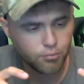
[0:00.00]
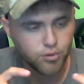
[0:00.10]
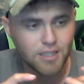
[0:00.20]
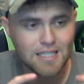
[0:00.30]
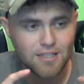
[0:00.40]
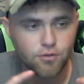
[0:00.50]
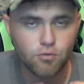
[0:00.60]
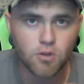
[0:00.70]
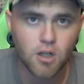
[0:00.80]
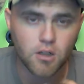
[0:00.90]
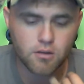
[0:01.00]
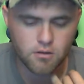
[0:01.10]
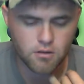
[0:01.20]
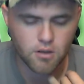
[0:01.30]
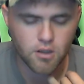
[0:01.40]
Please do not
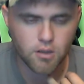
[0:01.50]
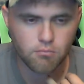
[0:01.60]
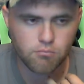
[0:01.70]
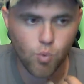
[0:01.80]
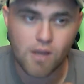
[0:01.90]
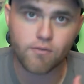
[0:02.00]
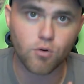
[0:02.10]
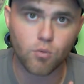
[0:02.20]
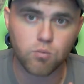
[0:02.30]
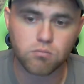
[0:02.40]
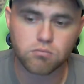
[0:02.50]
wave your